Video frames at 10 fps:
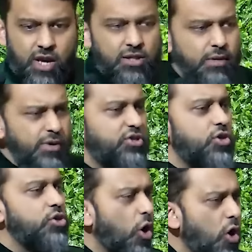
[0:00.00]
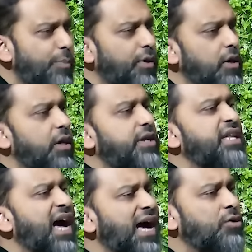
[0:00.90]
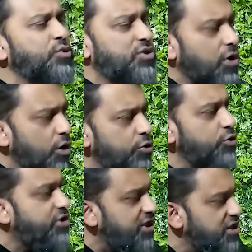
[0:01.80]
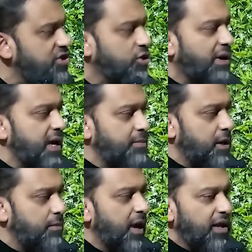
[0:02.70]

the most noble nouns are used to describe him.